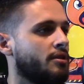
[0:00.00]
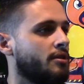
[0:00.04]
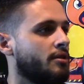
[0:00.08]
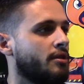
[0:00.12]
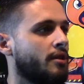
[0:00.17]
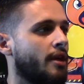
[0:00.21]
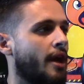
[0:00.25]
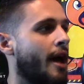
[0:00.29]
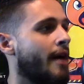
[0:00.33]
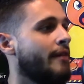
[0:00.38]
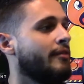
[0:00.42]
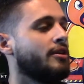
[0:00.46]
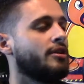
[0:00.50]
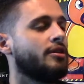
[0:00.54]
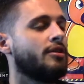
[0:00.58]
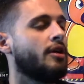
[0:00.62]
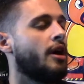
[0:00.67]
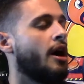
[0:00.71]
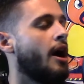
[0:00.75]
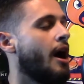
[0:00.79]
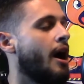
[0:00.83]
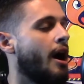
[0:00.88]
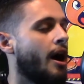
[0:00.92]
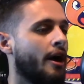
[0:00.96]
having the
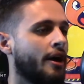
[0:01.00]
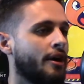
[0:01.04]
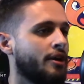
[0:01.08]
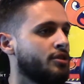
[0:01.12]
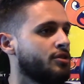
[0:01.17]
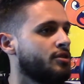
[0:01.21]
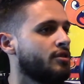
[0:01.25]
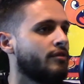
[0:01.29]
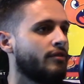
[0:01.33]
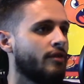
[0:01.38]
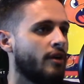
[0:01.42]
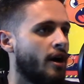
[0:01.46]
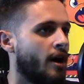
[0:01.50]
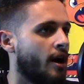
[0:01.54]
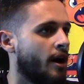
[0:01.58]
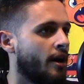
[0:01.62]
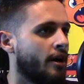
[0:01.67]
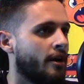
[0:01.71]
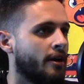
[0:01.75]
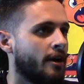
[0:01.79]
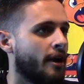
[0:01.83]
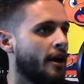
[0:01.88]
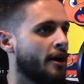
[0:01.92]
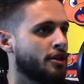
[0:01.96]
highest of
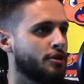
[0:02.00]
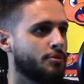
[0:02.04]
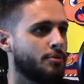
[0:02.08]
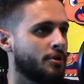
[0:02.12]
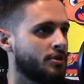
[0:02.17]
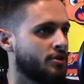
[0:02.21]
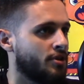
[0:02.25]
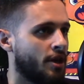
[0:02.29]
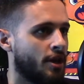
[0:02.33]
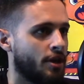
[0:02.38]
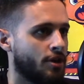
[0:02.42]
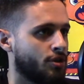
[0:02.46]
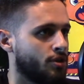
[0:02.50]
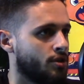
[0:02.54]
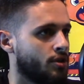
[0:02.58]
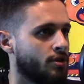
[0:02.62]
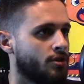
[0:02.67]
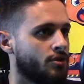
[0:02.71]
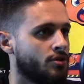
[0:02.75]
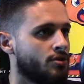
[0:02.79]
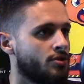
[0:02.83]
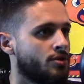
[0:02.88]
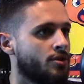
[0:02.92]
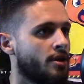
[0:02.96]
high
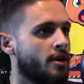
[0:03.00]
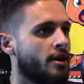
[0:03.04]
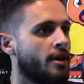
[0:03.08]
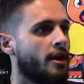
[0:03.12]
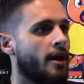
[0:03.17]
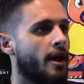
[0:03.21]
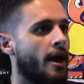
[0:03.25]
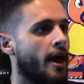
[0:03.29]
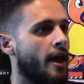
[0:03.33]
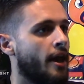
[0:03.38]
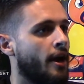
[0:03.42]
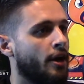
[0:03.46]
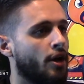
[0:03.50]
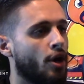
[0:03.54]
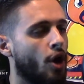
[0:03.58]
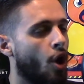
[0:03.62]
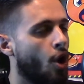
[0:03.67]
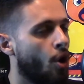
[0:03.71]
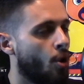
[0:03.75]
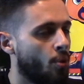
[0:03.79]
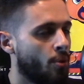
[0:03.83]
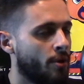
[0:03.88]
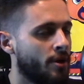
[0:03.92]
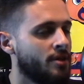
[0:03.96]
expectations, and I
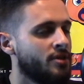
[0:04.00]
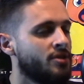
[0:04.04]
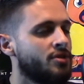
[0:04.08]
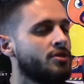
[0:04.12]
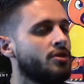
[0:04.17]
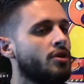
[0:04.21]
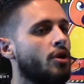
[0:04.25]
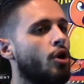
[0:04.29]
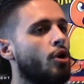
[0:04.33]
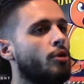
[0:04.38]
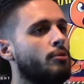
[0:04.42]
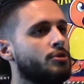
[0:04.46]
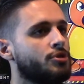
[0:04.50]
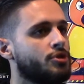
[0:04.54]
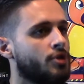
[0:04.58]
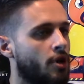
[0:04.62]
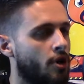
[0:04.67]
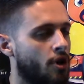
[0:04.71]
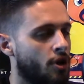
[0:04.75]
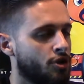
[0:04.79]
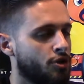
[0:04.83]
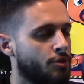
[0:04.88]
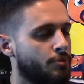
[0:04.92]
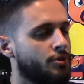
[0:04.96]
always, almost
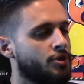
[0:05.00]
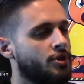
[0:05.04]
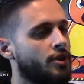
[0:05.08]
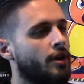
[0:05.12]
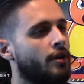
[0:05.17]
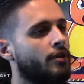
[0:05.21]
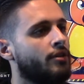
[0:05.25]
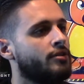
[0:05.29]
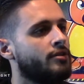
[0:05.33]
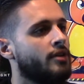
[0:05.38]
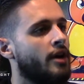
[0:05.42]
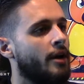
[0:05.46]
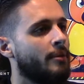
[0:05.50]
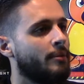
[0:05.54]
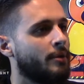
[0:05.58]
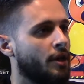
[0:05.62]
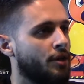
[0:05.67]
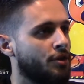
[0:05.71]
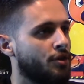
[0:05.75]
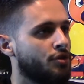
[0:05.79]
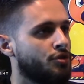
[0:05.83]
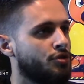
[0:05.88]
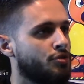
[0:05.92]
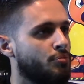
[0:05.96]
100% of the time, get
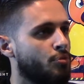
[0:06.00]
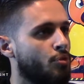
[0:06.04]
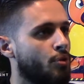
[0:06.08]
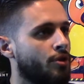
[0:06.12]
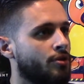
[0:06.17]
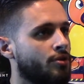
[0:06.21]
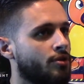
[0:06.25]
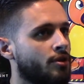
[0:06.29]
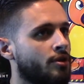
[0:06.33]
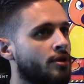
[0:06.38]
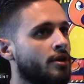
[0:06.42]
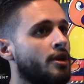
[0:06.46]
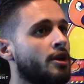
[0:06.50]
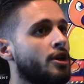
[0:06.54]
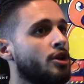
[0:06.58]
disappointed.